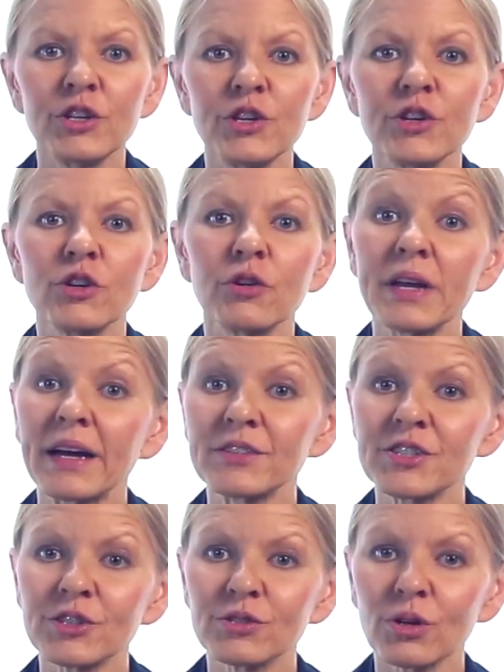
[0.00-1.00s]
You can go down
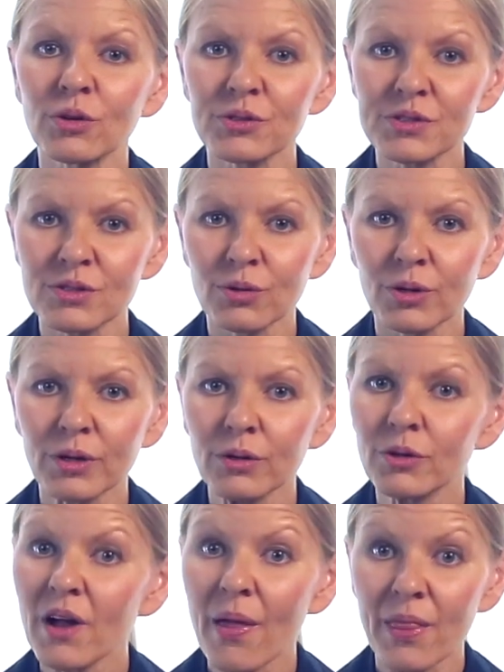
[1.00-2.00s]
to your local store
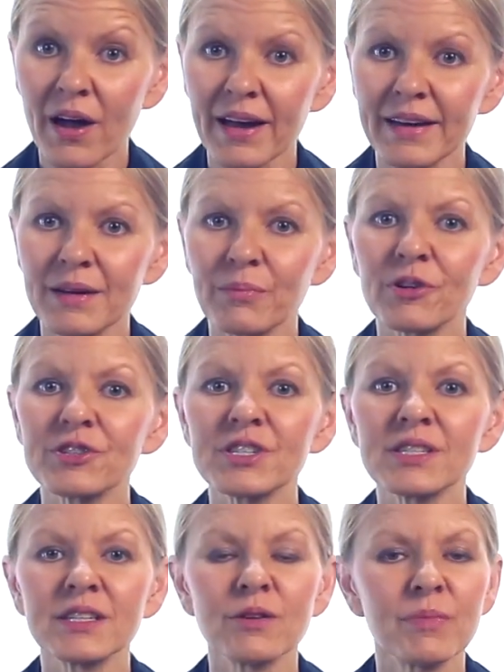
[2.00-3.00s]
or online and
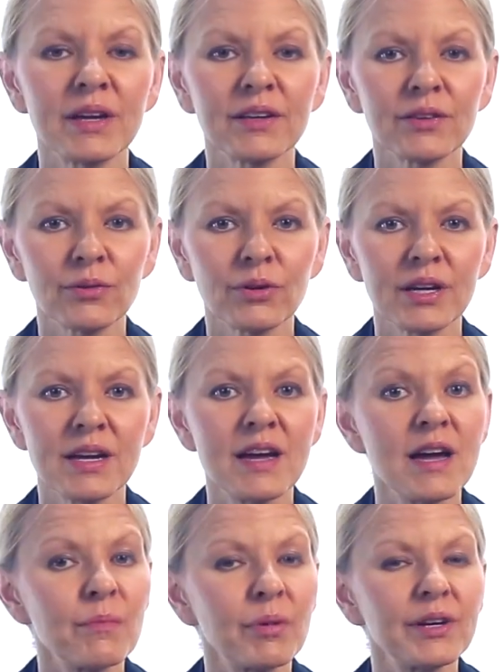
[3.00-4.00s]
purchase an omega-3,
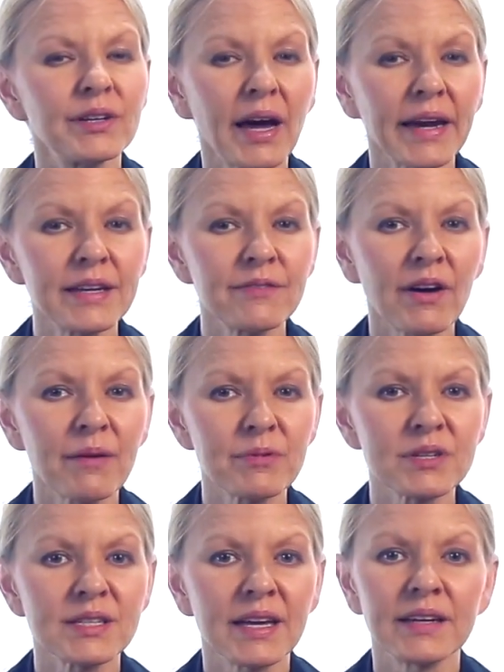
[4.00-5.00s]
but
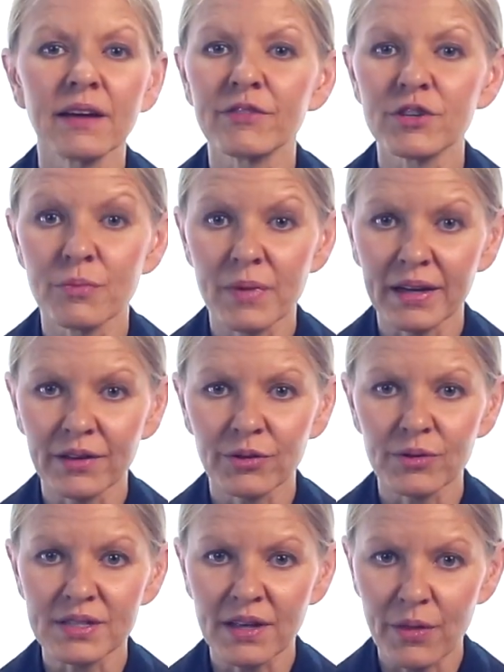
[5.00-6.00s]
95% of the
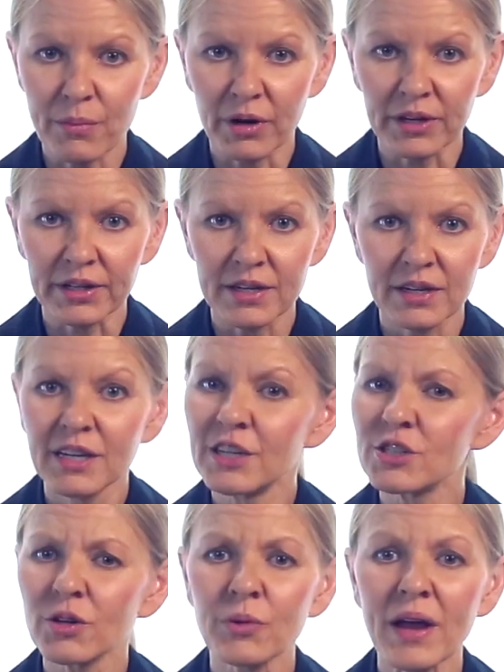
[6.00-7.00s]
omega-3s on the market
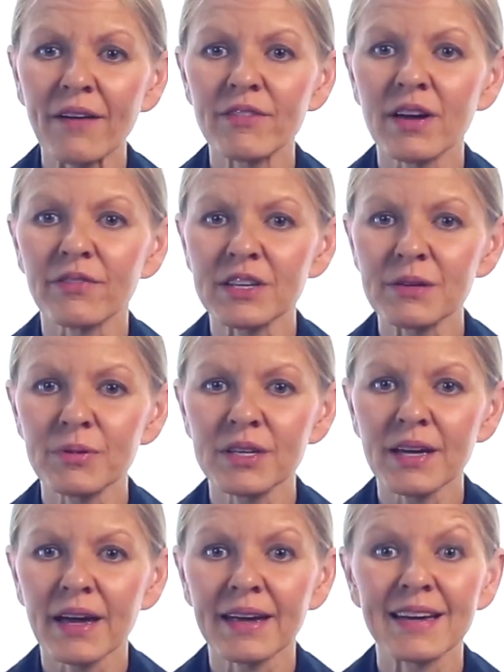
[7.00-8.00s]
don't have enough
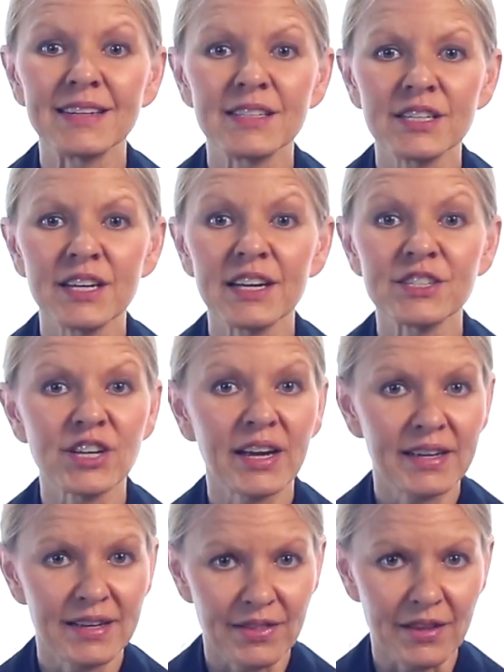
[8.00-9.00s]
EPA and
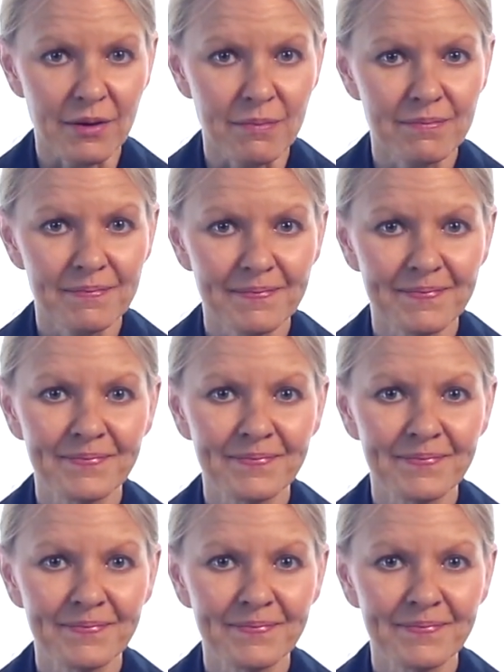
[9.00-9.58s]
DHA in them.